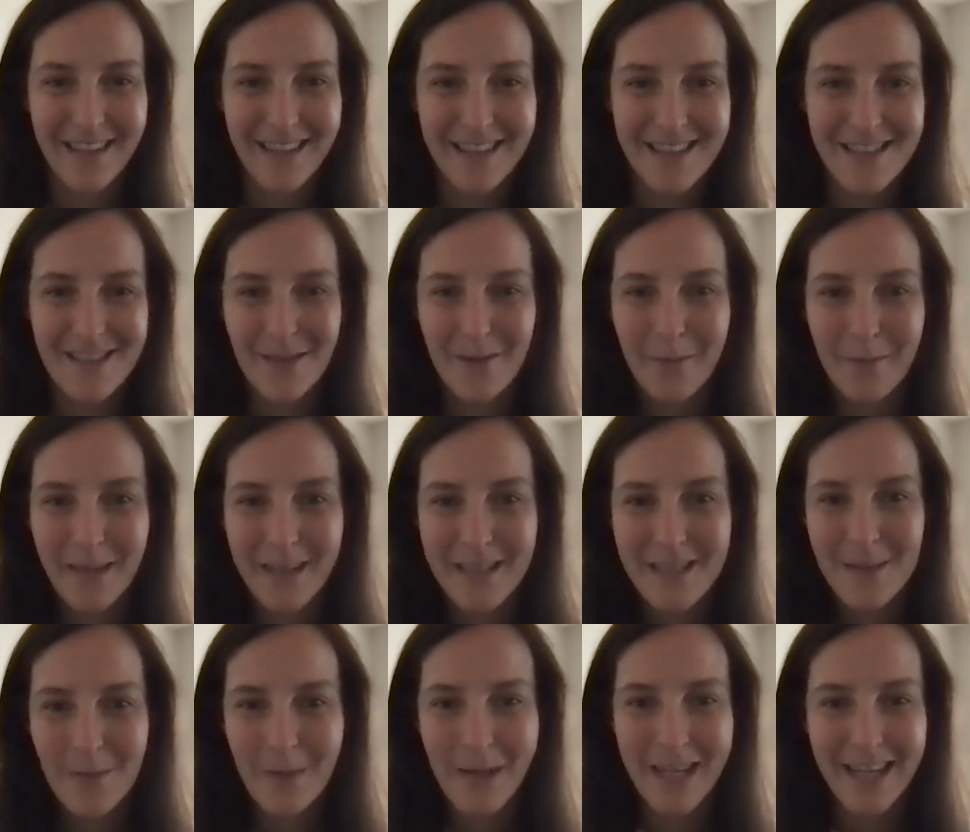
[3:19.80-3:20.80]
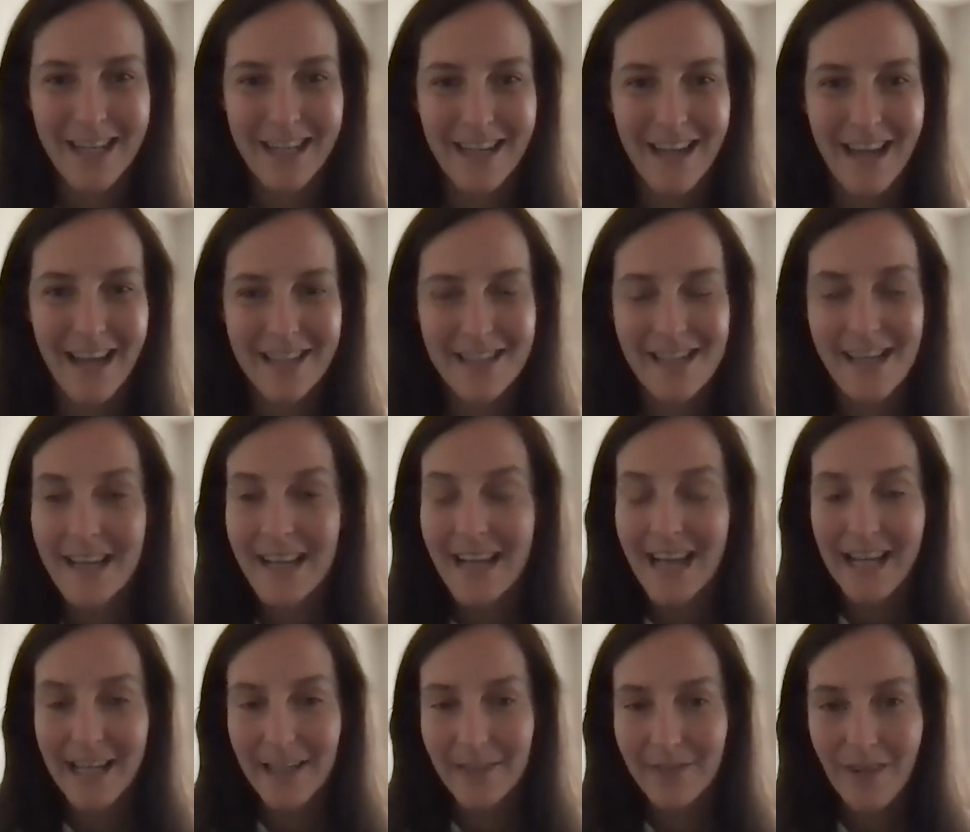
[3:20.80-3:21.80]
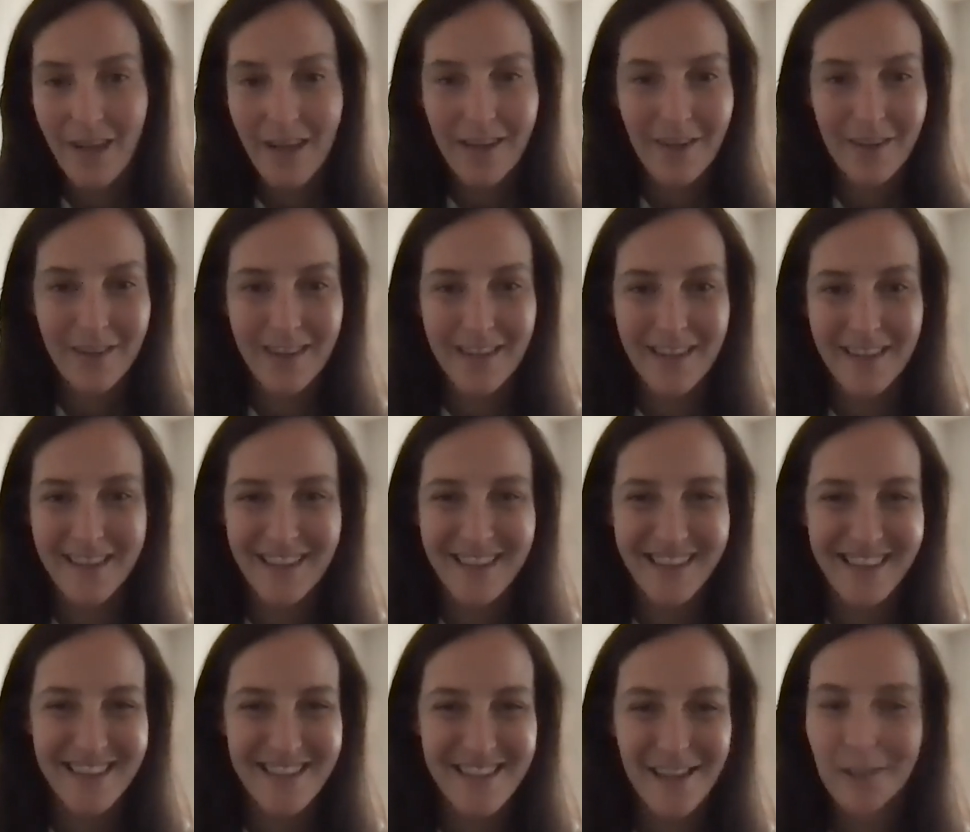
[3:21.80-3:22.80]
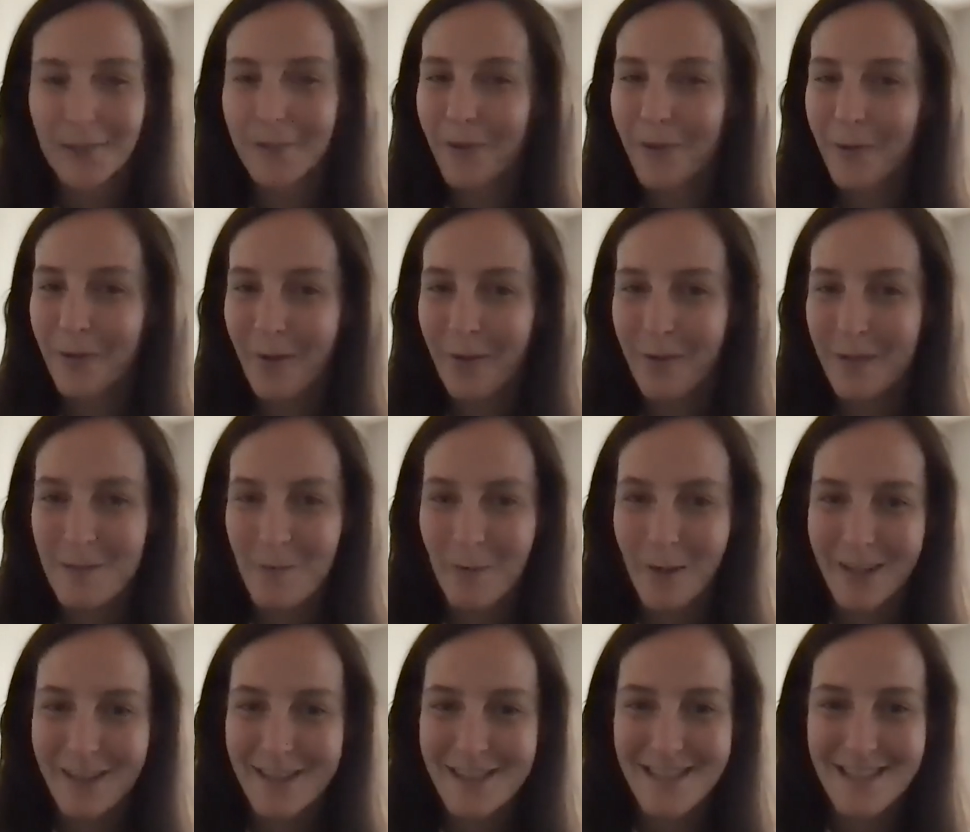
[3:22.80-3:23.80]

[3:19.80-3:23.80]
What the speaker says: Zoom as a way to connect. And if not, the telephone always works.